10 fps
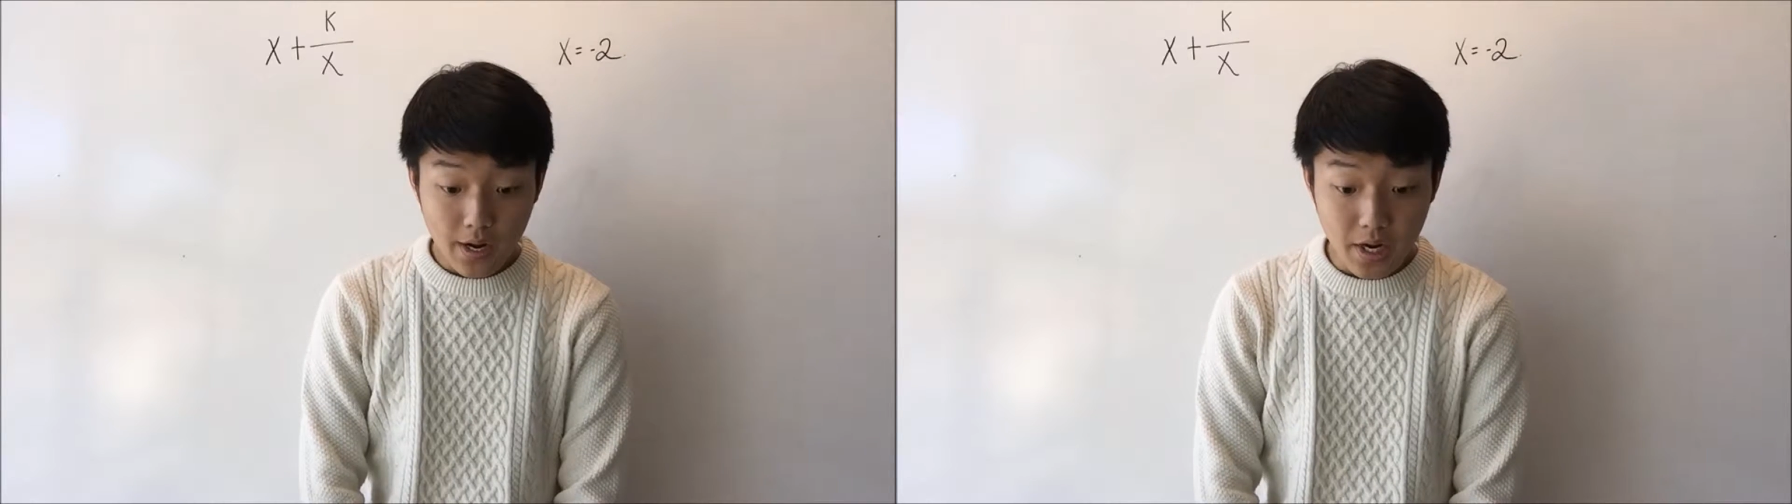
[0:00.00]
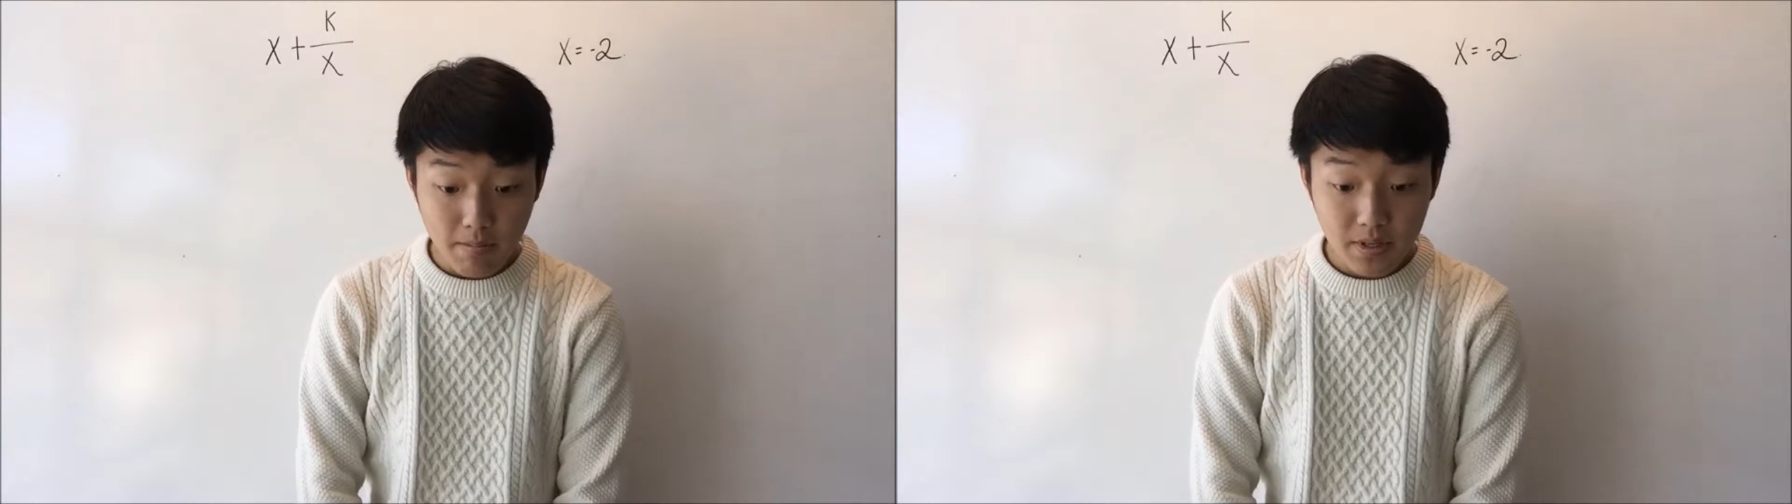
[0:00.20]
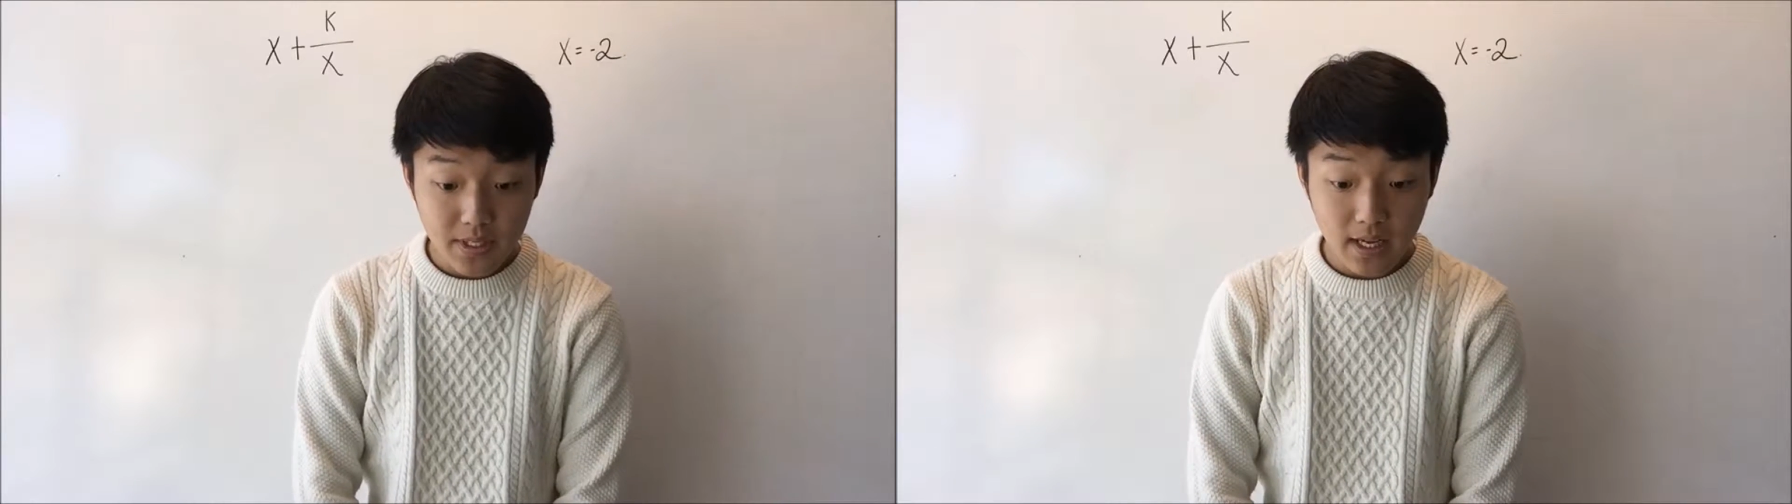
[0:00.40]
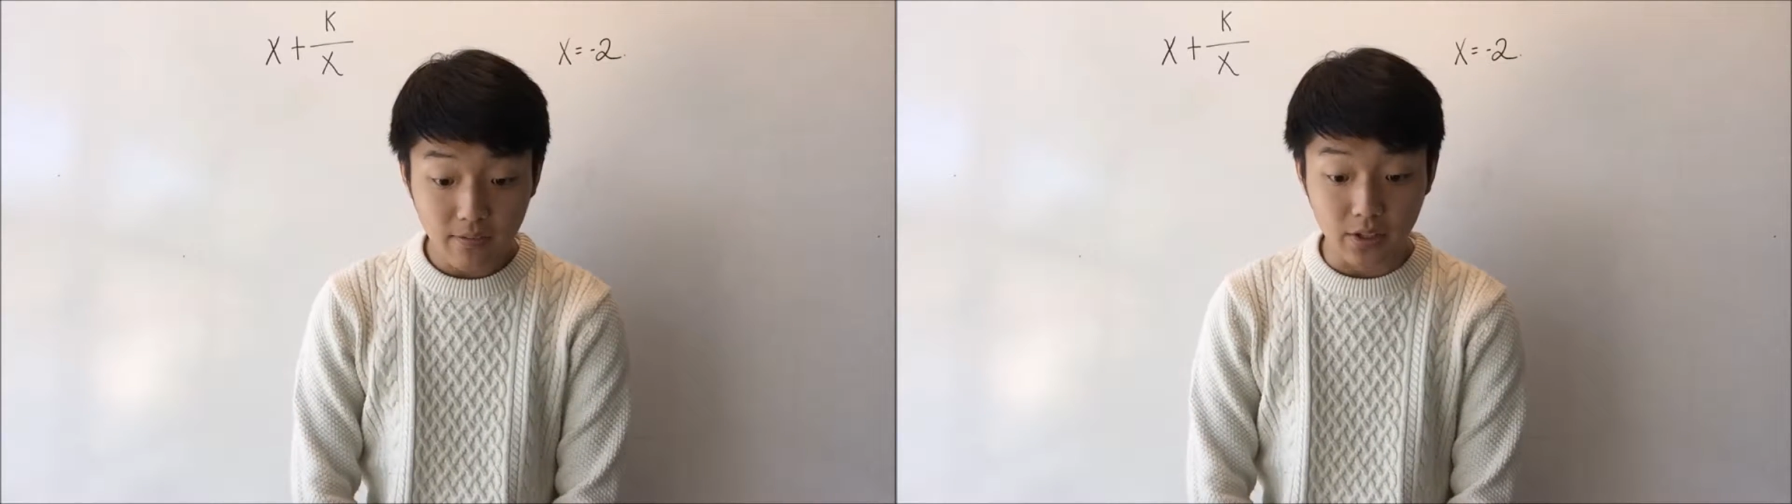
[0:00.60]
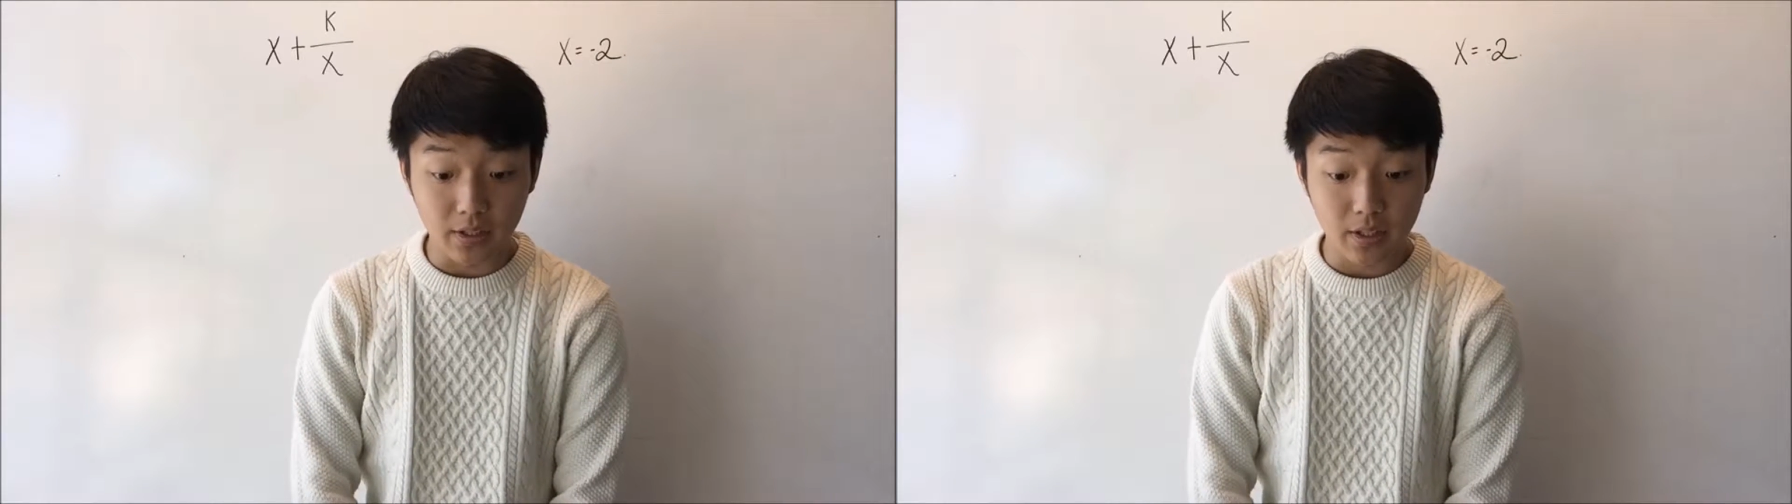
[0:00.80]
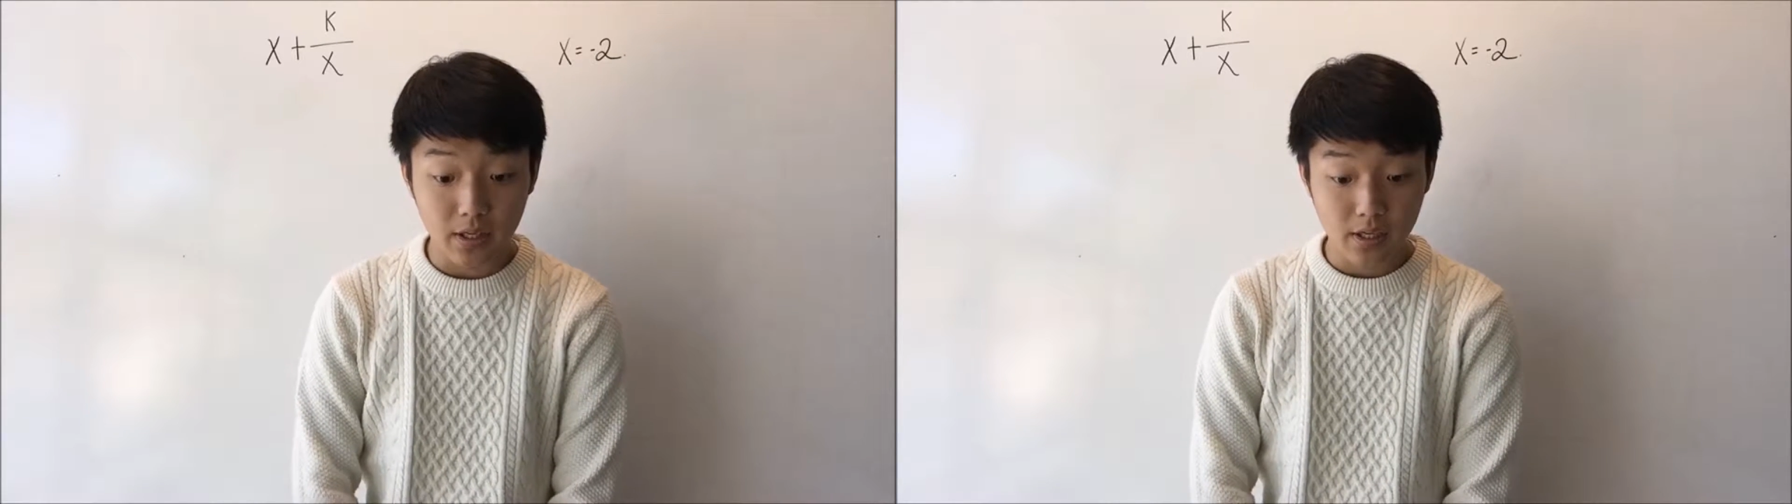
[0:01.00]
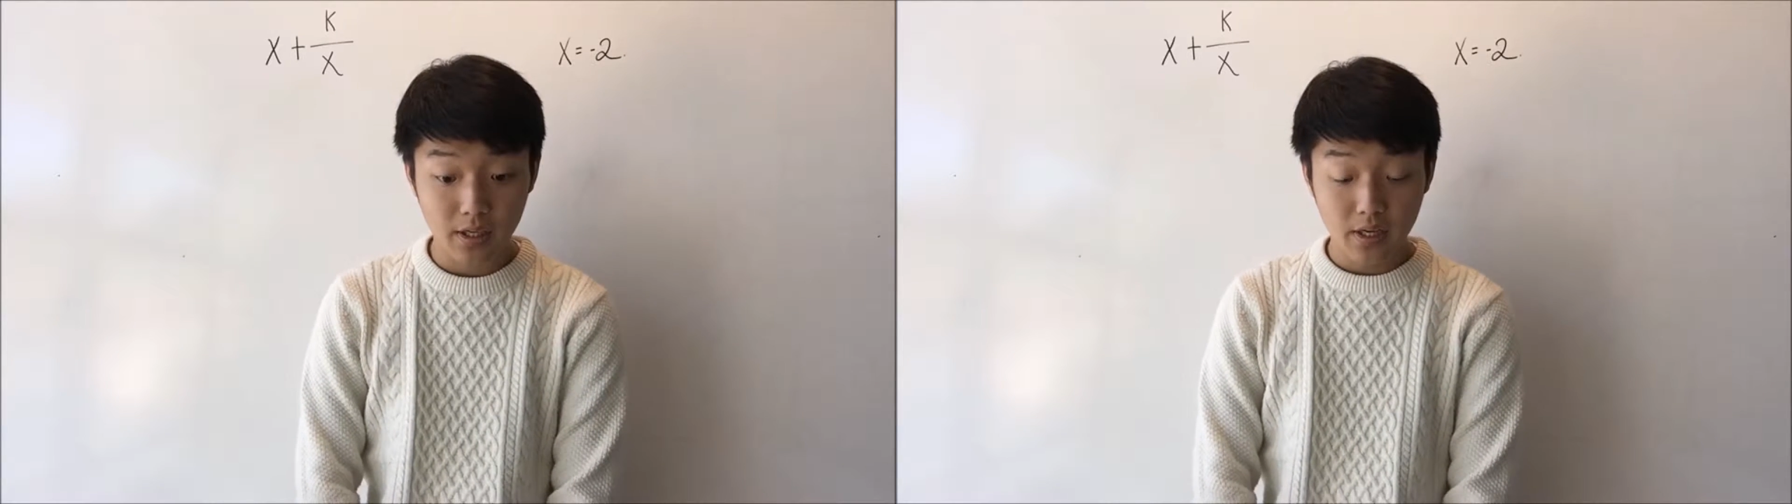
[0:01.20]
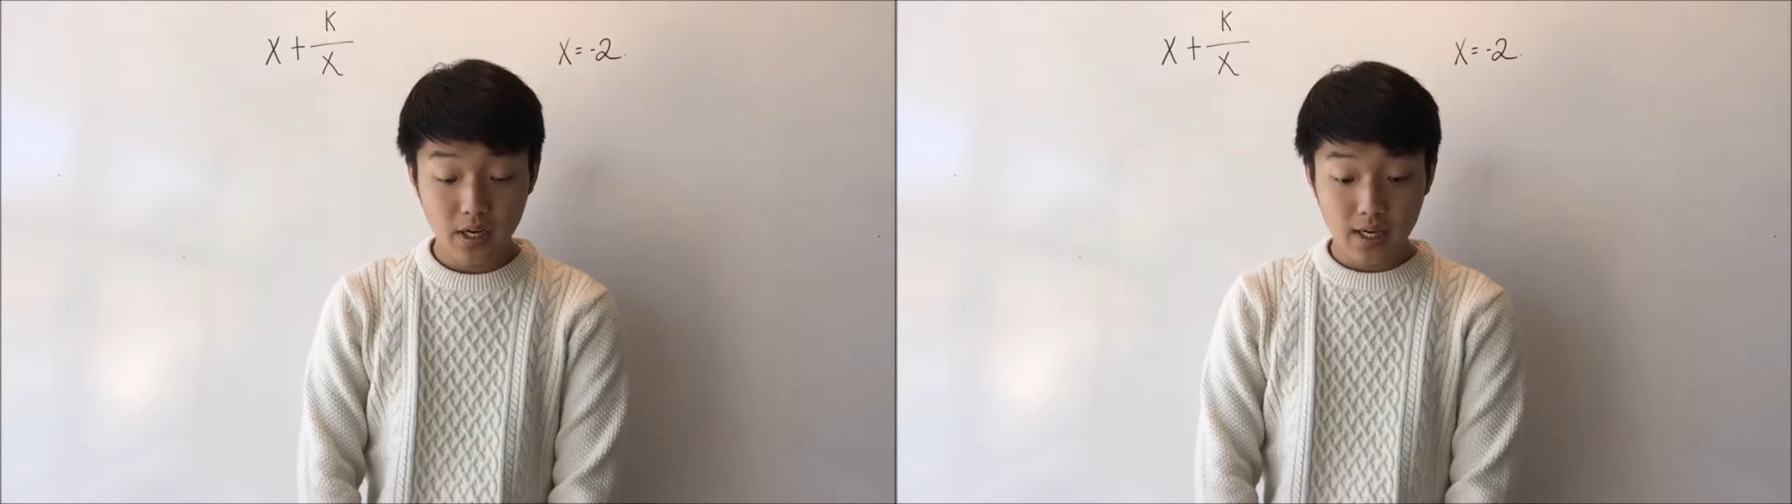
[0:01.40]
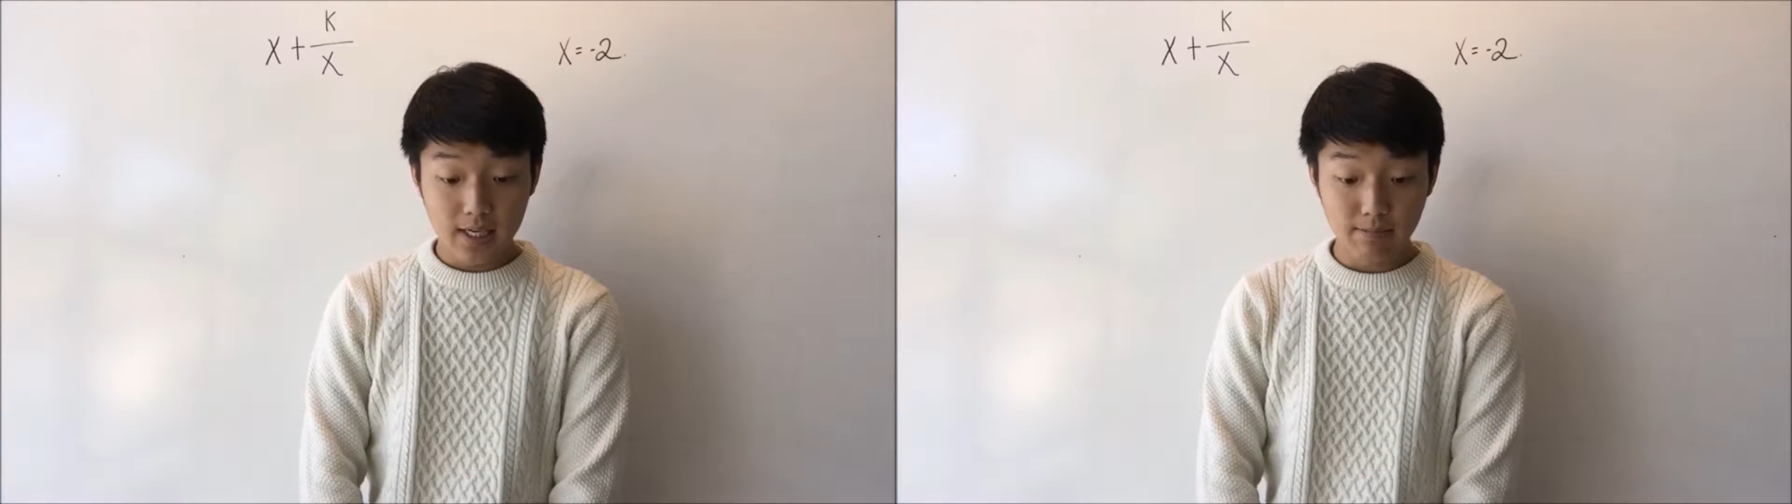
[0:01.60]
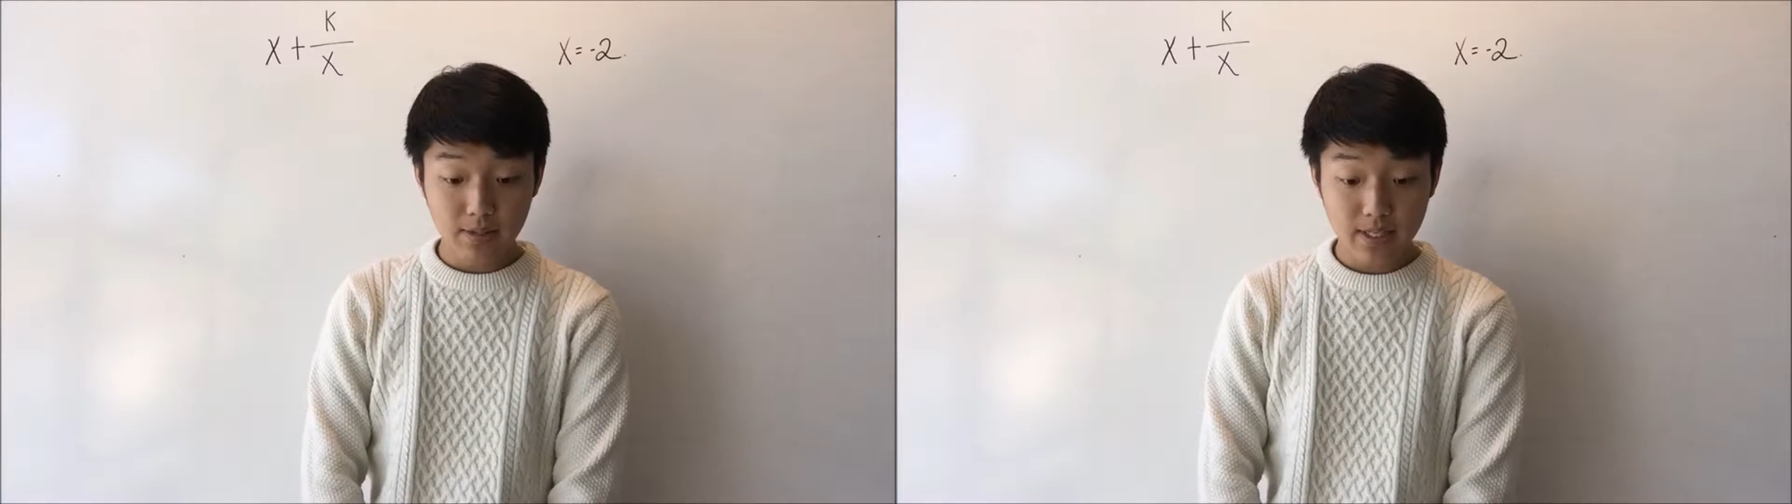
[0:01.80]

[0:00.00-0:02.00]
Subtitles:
Number 7. Number